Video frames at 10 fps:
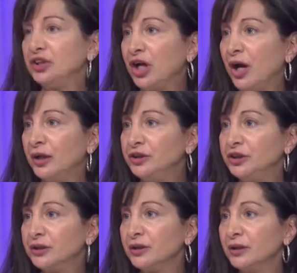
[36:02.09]

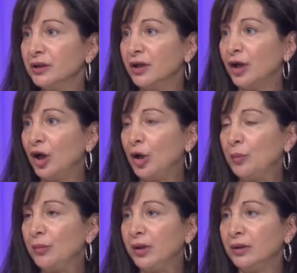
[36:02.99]
judged yes.
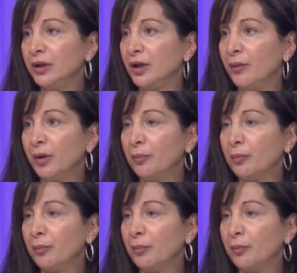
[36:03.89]
um, in, you know